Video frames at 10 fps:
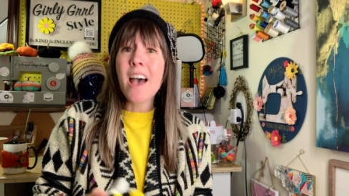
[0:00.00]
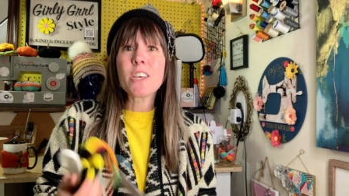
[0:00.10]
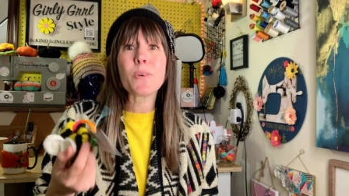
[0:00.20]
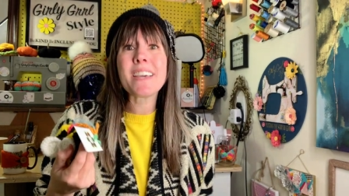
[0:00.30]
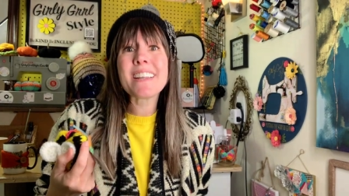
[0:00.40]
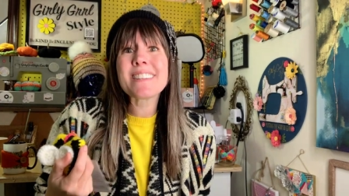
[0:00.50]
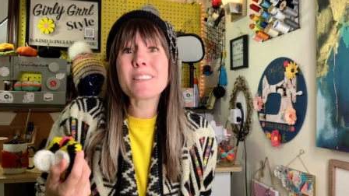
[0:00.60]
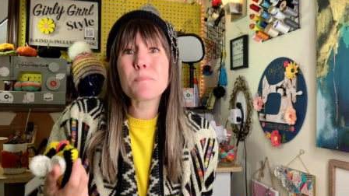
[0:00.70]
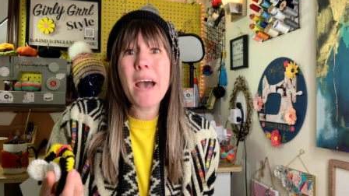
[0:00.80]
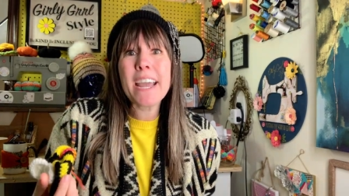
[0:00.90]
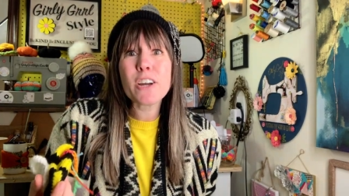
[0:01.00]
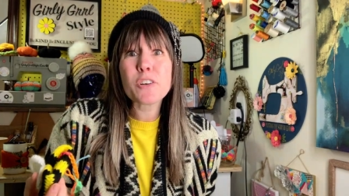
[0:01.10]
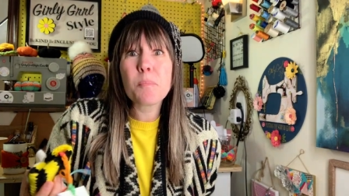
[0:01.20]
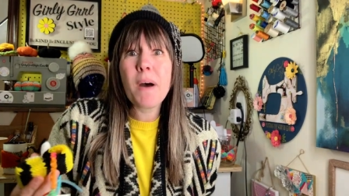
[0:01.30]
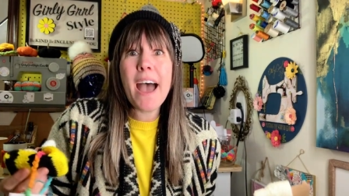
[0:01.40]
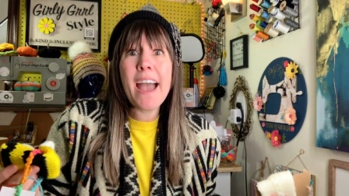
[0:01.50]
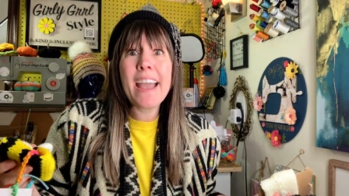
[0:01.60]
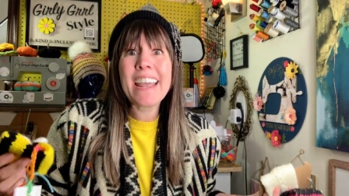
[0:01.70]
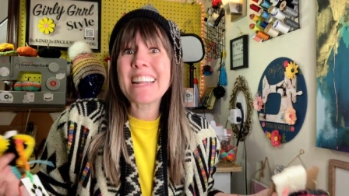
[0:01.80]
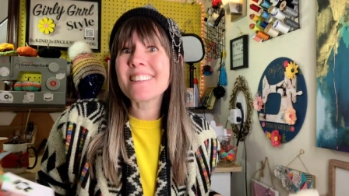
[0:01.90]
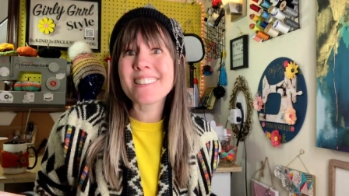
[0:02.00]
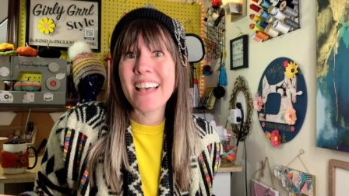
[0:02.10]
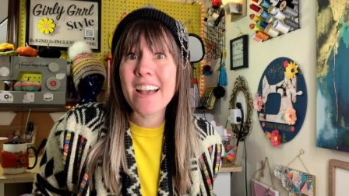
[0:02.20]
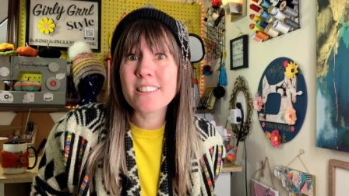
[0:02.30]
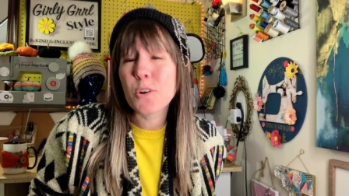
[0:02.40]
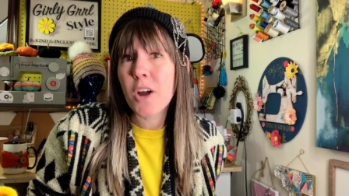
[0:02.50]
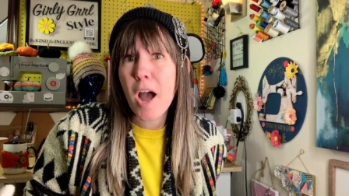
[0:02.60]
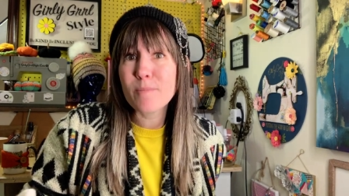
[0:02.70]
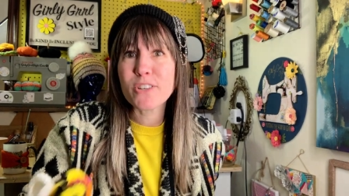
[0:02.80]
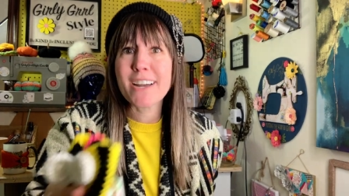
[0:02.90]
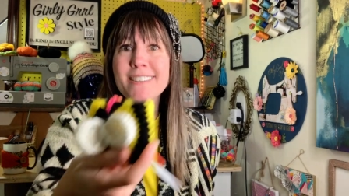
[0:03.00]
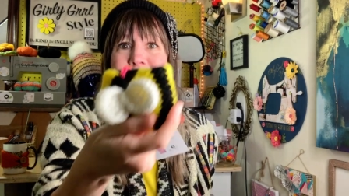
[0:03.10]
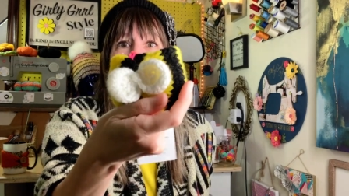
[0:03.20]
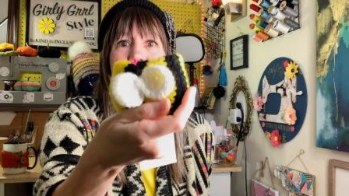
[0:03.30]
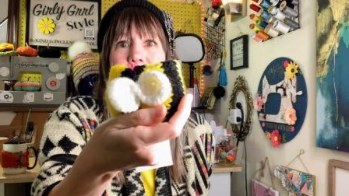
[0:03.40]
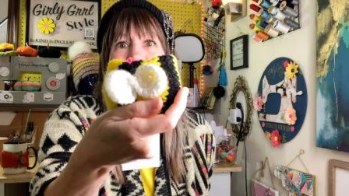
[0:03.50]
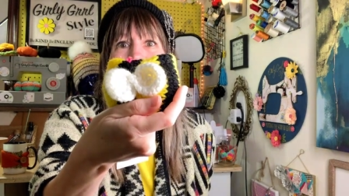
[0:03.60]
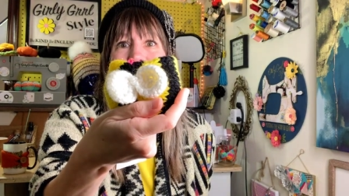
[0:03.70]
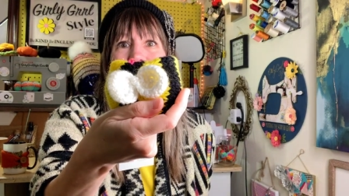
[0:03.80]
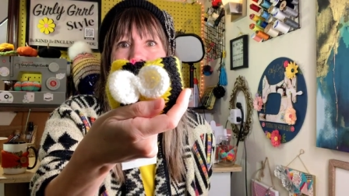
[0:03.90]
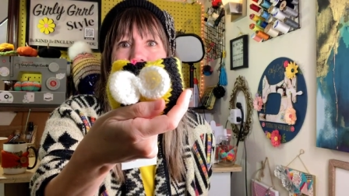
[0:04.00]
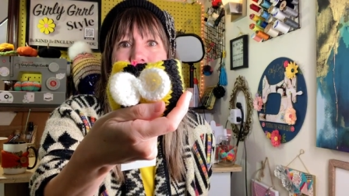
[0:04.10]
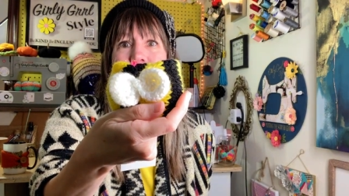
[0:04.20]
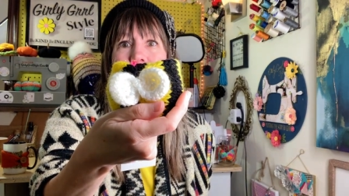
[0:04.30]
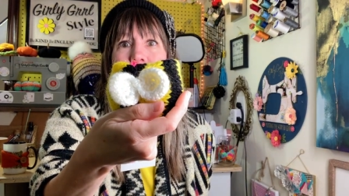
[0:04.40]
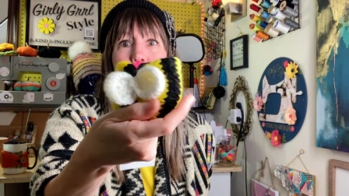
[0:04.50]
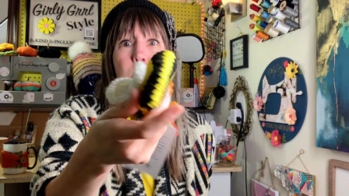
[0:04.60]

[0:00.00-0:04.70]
You can get inspired by insects or objects and like this uh,